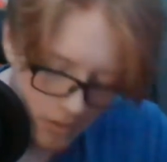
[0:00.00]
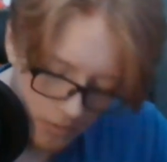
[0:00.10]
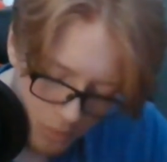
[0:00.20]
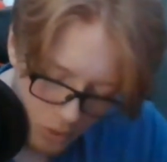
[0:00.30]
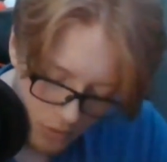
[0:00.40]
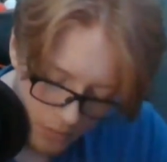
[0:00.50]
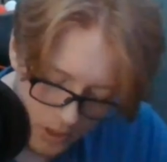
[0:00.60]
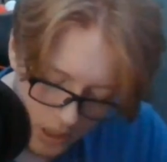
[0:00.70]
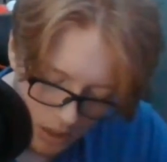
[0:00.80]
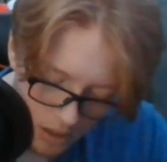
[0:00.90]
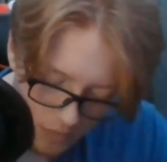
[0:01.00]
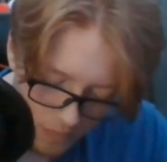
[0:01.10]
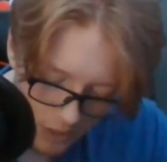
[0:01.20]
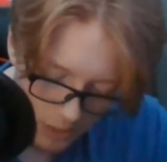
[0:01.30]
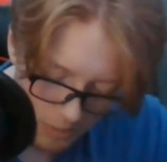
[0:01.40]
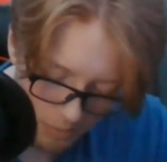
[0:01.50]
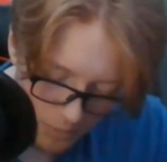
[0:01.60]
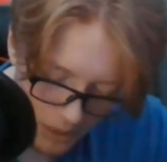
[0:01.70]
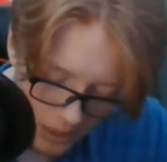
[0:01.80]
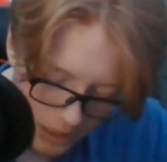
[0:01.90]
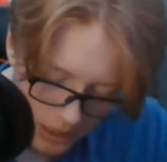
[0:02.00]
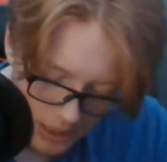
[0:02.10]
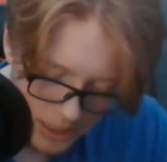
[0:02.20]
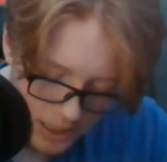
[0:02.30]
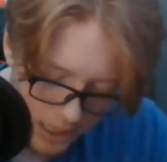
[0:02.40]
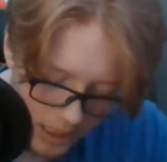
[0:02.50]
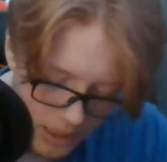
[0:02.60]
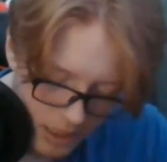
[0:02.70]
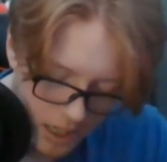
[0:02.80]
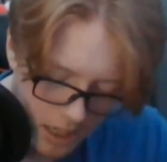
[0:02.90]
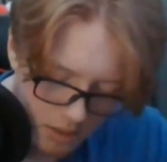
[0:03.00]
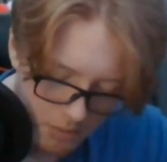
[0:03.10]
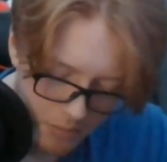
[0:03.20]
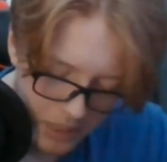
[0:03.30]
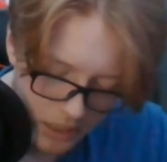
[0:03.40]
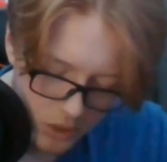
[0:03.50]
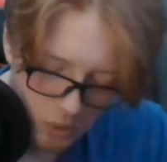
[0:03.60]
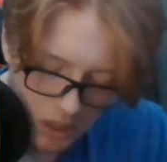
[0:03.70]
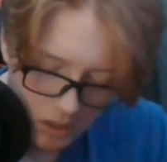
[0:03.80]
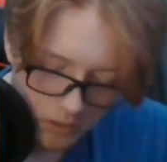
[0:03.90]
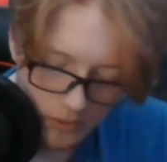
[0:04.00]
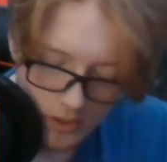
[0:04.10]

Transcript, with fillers: 200% of vitamin B, I think that's 6 and B12.